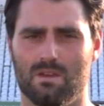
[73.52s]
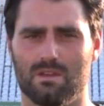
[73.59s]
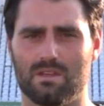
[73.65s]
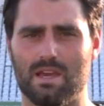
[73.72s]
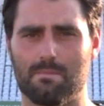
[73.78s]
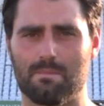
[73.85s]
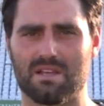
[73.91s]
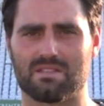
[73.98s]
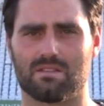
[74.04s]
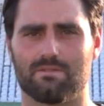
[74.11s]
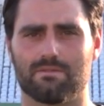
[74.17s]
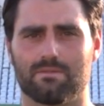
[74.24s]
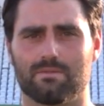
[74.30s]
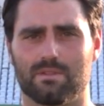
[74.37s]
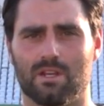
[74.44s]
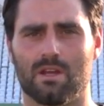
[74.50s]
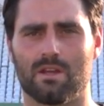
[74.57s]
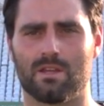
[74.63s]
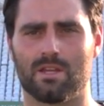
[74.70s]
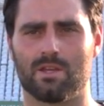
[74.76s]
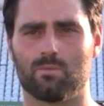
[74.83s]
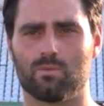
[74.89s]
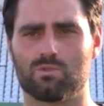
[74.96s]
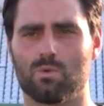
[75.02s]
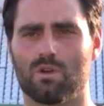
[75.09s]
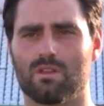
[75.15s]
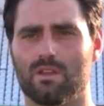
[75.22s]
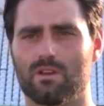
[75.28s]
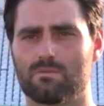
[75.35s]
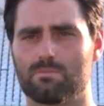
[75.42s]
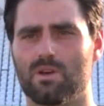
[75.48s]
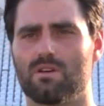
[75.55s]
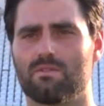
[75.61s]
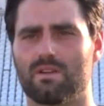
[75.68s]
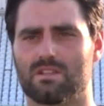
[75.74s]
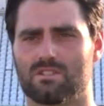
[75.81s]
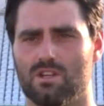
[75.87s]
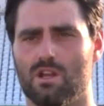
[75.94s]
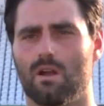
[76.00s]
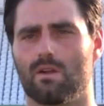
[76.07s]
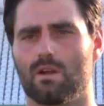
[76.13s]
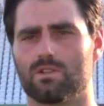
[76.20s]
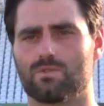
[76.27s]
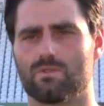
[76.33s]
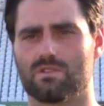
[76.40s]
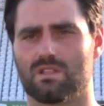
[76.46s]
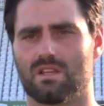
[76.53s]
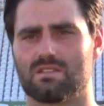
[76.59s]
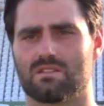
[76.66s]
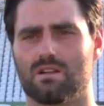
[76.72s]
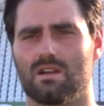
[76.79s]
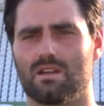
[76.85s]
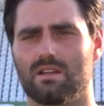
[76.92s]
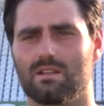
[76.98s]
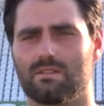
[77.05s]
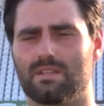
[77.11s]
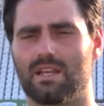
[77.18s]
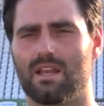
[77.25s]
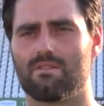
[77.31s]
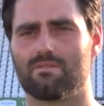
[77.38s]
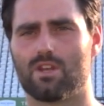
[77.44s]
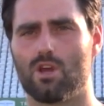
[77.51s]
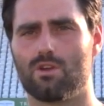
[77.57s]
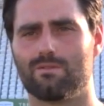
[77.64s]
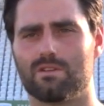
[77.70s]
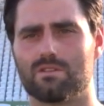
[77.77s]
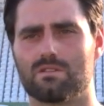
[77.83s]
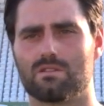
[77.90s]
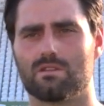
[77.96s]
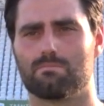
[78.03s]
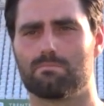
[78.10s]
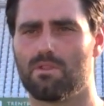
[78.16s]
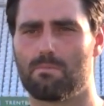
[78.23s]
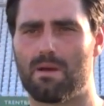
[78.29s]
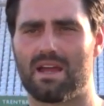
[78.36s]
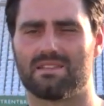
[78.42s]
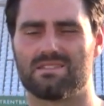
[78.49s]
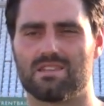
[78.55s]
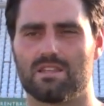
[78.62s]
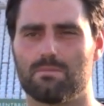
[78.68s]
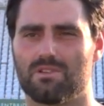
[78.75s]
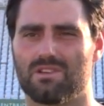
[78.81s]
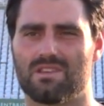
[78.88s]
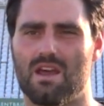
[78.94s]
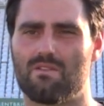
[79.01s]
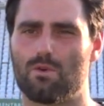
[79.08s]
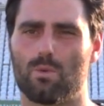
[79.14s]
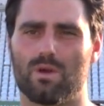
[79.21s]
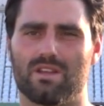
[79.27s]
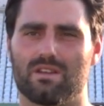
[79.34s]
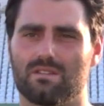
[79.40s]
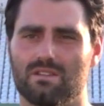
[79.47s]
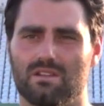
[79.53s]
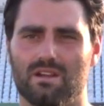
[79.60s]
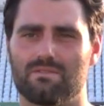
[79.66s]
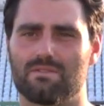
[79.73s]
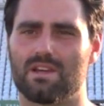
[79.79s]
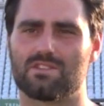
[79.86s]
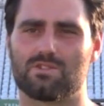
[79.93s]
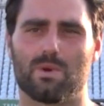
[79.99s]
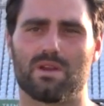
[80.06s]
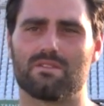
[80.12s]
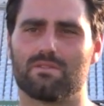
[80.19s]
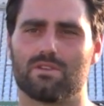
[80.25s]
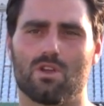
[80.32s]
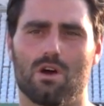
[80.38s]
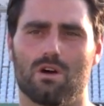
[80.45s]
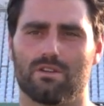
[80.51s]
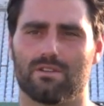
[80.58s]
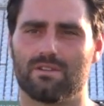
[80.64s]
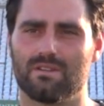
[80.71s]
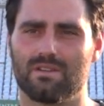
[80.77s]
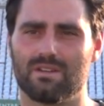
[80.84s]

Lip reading: Yeah, massive. It was one of those perfect scenarios for us last night. At 11 overs, the batting team can never win. If they're 20 for none,